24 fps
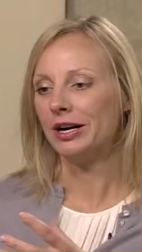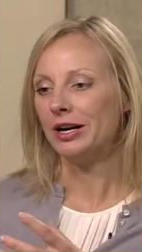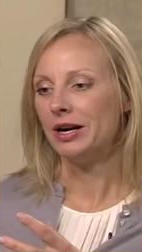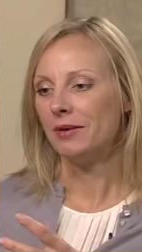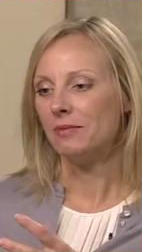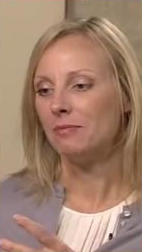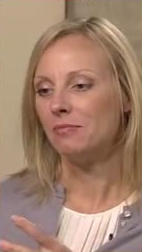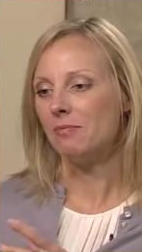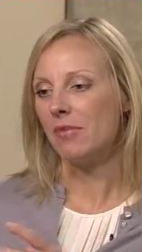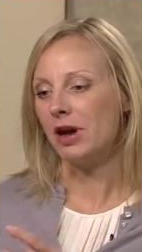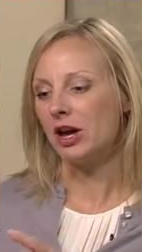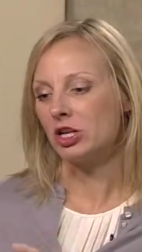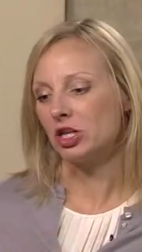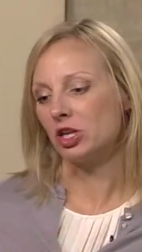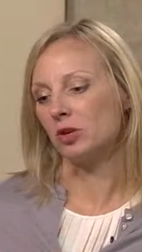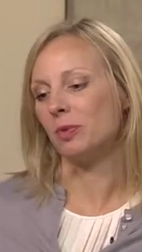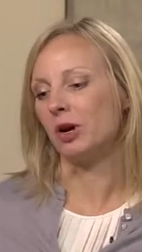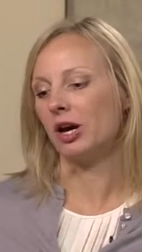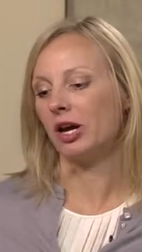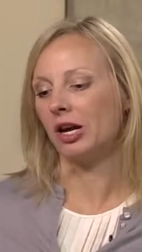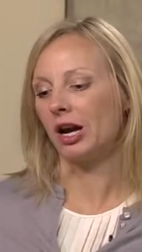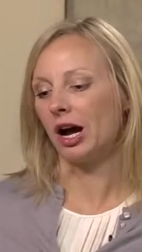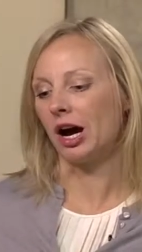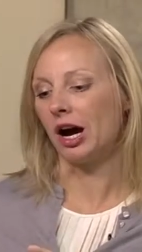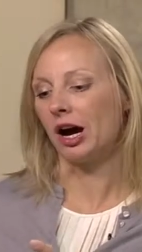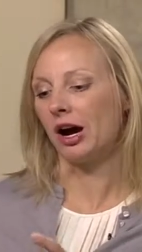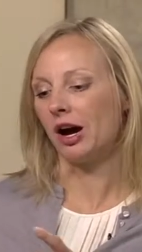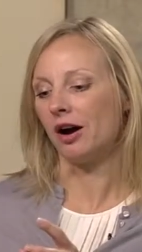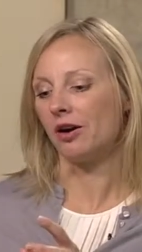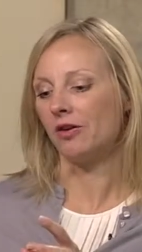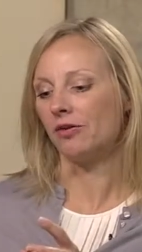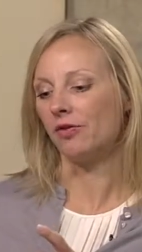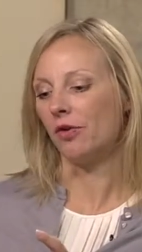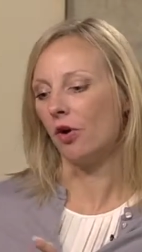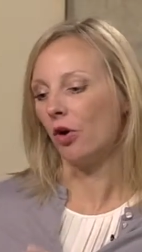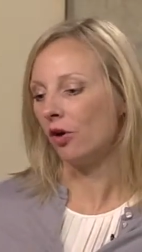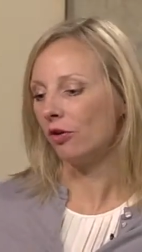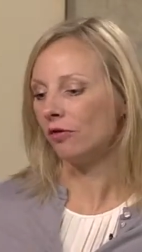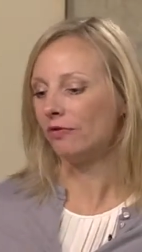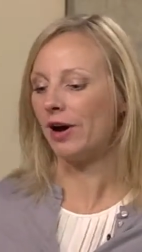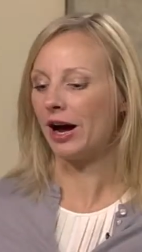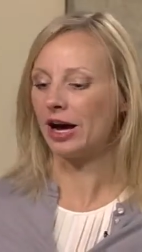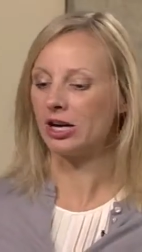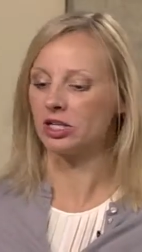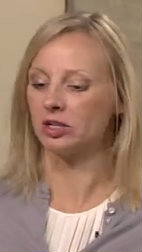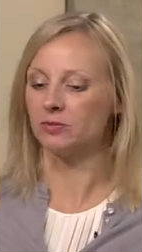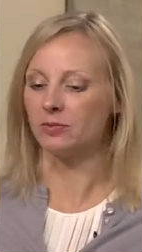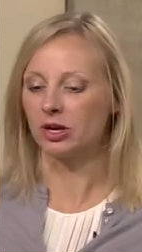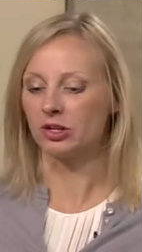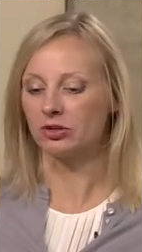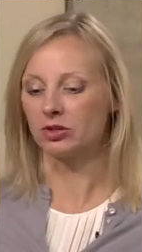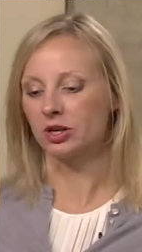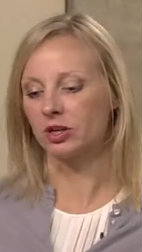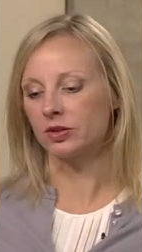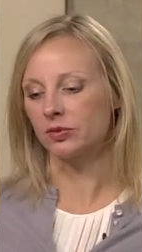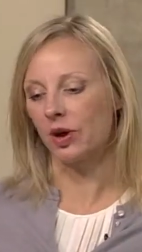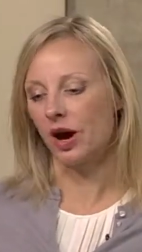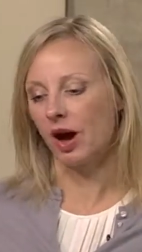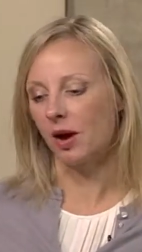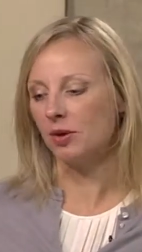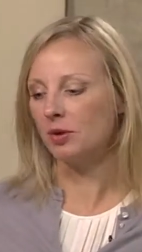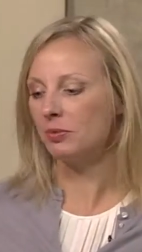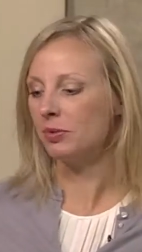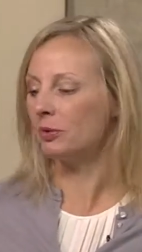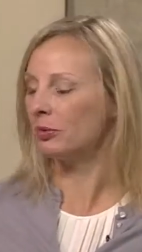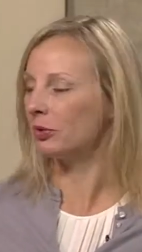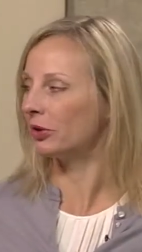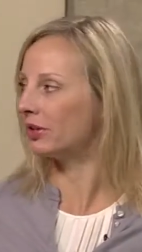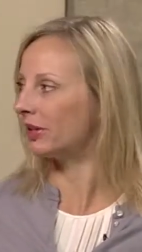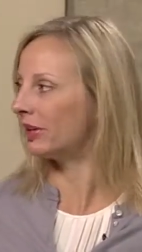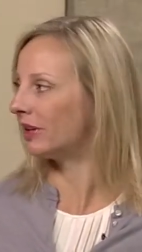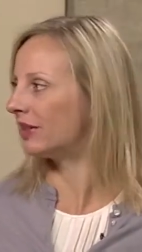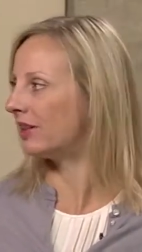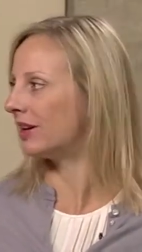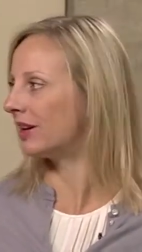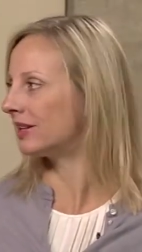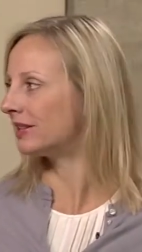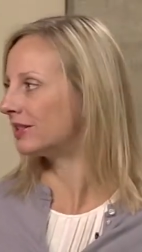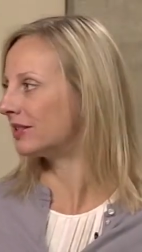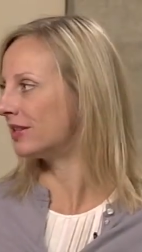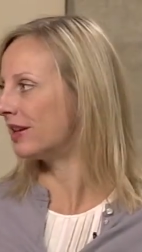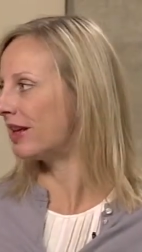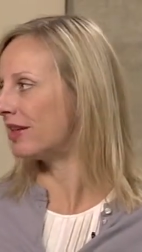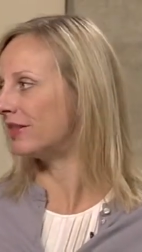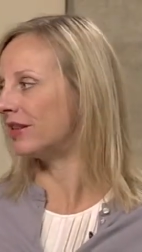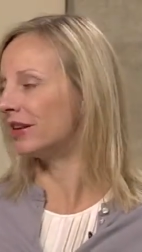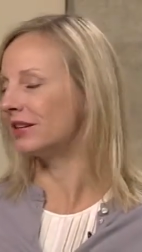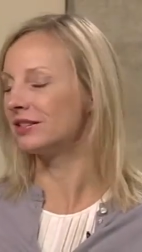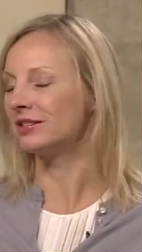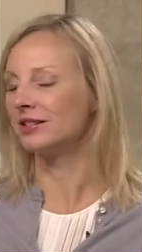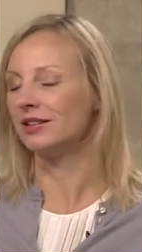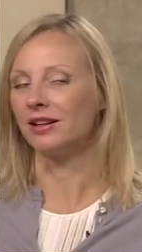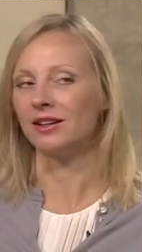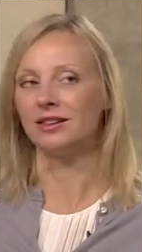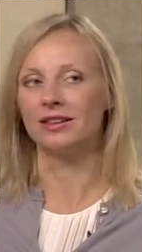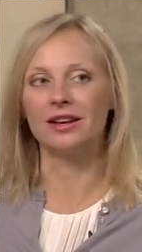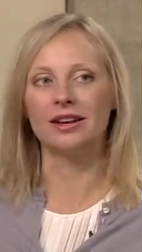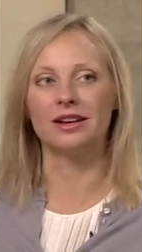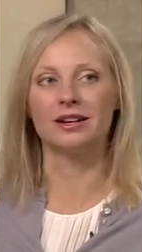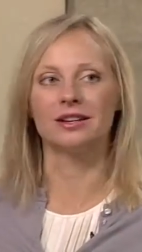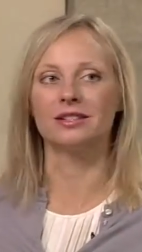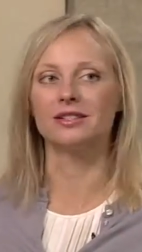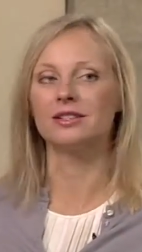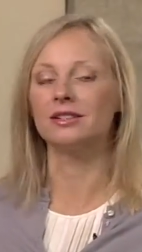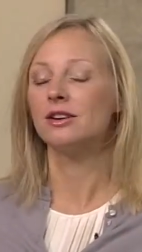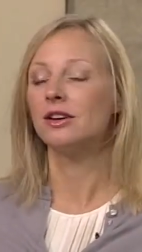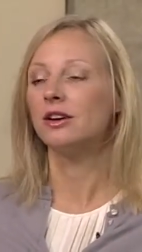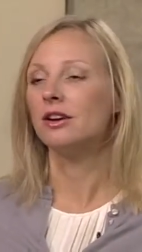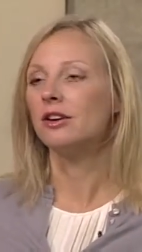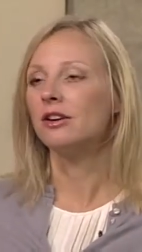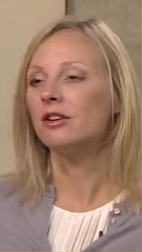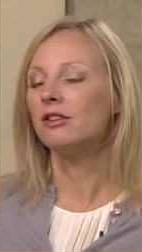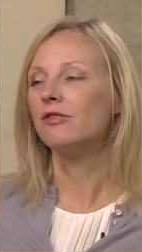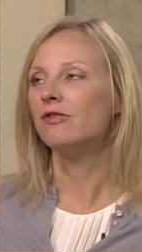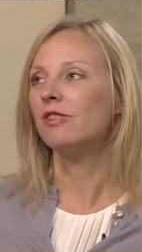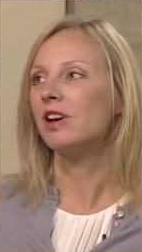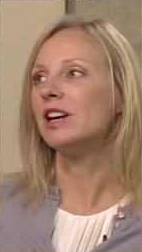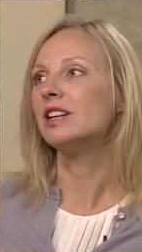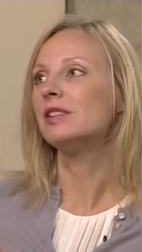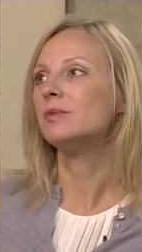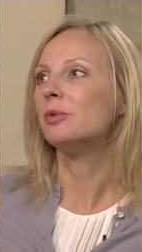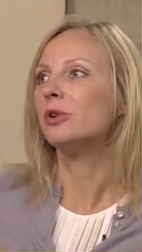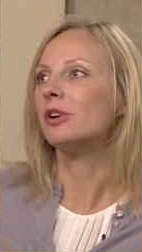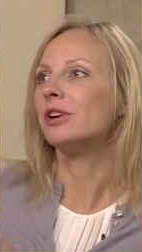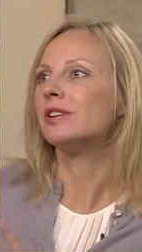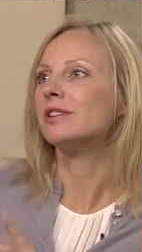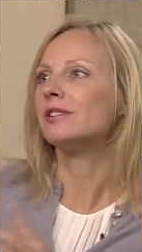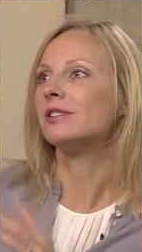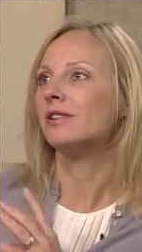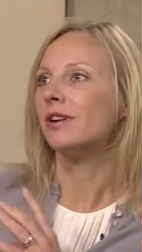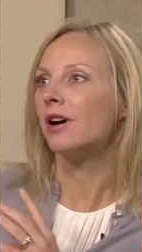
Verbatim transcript: measurement of old fashioned metrics, well, how many people did this and then this and then this, Facebook is